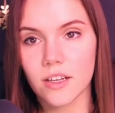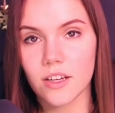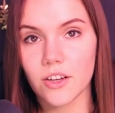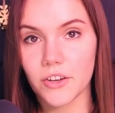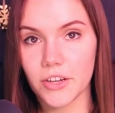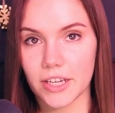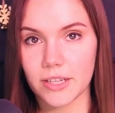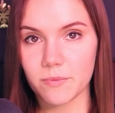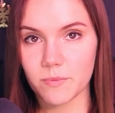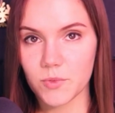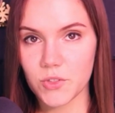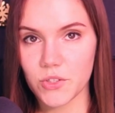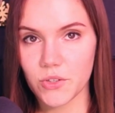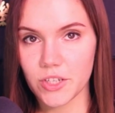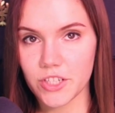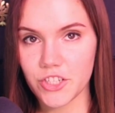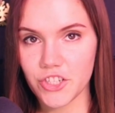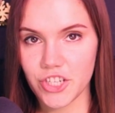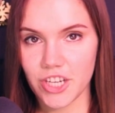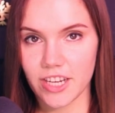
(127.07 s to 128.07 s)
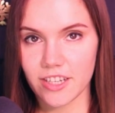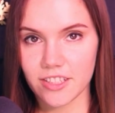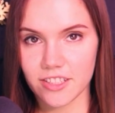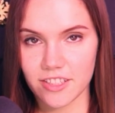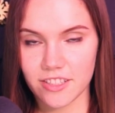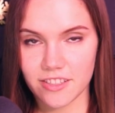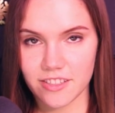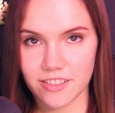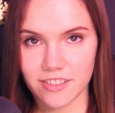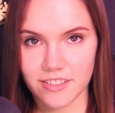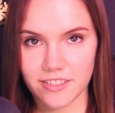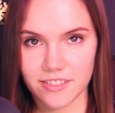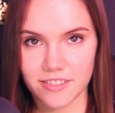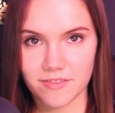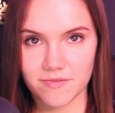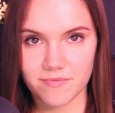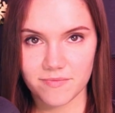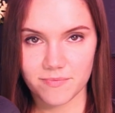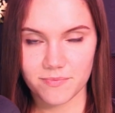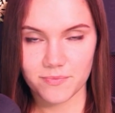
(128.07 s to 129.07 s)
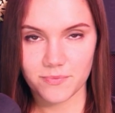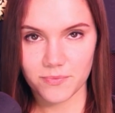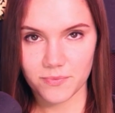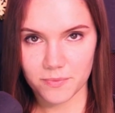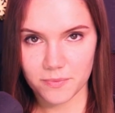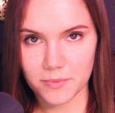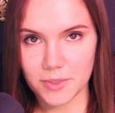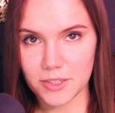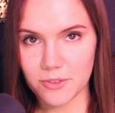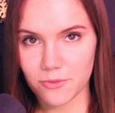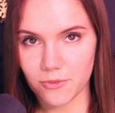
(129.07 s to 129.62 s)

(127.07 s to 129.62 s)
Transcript: Okay, so I checked my